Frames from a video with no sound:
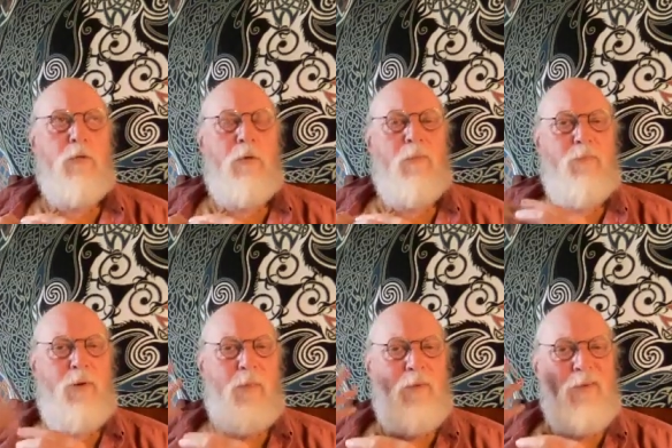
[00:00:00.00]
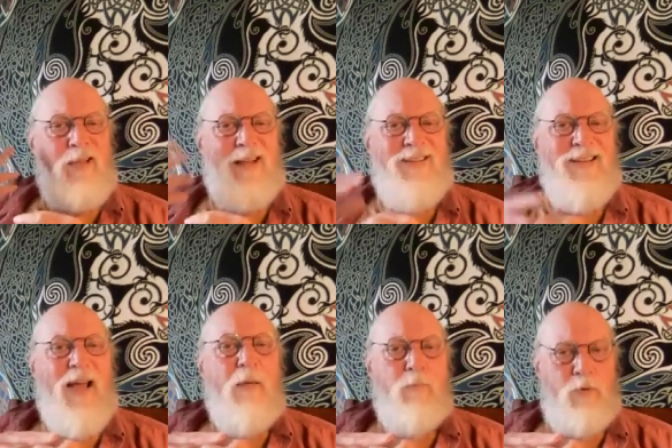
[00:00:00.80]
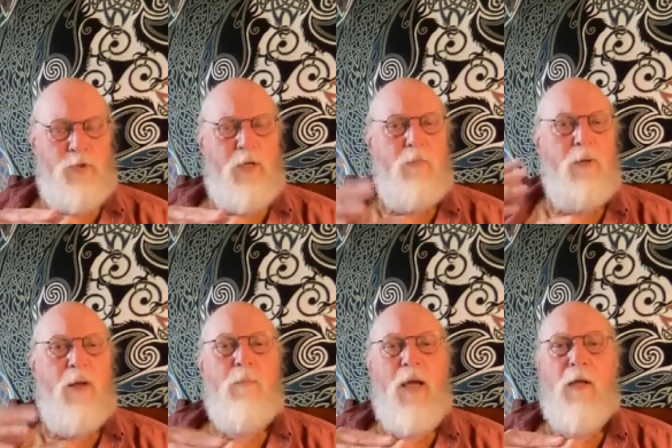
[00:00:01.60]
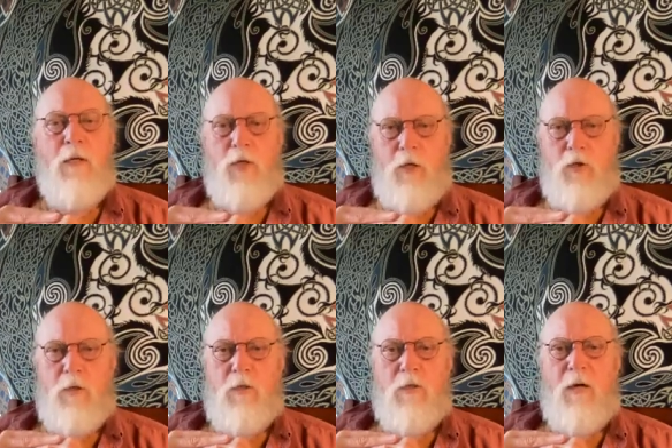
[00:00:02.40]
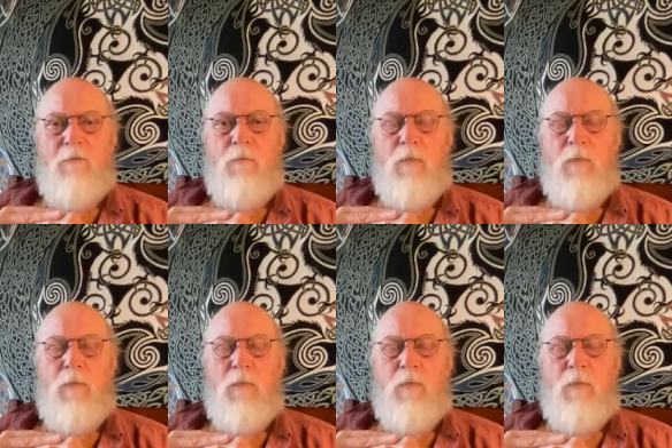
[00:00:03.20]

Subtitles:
so I'm probably 98%, but I'm paying attention to stuff.